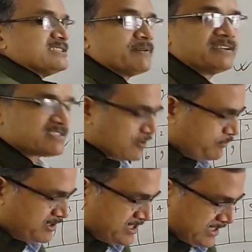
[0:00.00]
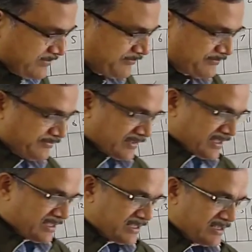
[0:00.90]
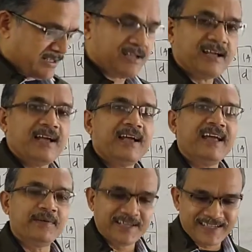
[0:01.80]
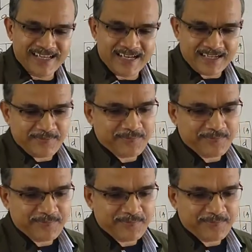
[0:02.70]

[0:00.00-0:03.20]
this part is compulsory. Am I clear?